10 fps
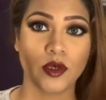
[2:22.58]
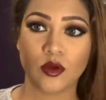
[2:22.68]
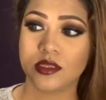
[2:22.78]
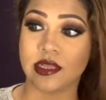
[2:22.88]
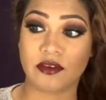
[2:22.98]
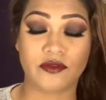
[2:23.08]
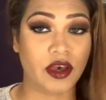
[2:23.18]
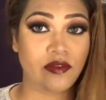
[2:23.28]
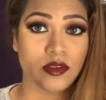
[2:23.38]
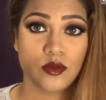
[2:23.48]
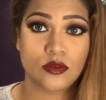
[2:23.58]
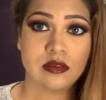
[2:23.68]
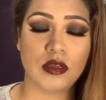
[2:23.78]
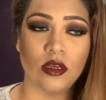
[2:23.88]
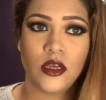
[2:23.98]
old, it's like 5 years old.
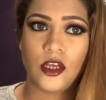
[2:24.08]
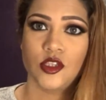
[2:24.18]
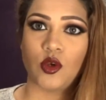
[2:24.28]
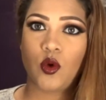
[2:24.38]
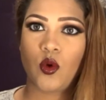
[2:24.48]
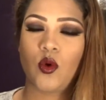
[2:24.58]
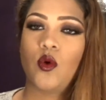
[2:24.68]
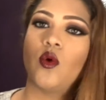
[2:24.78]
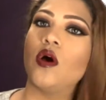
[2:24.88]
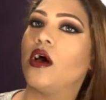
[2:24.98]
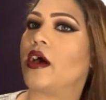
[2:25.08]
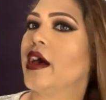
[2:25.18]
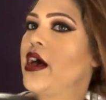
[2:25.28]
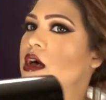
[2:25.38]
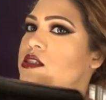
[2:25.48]
So
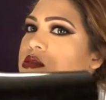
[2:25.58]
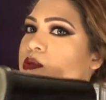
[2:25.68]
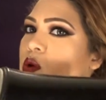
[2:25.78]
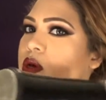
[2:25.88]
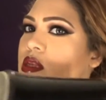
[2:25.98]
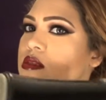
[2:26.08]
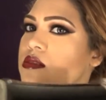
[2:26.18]
I'll just blow it.